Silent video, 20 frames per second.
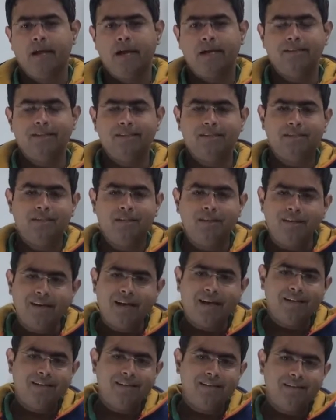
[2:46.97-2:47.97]
And the third
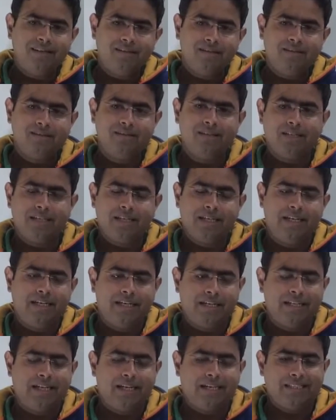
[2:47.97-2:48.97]

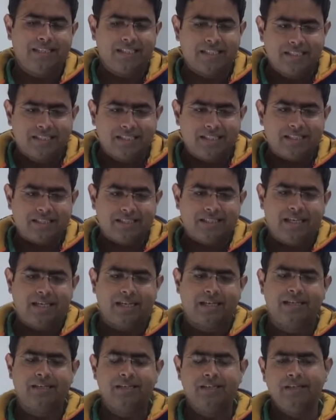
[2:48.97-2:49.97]
uncertainty that is existing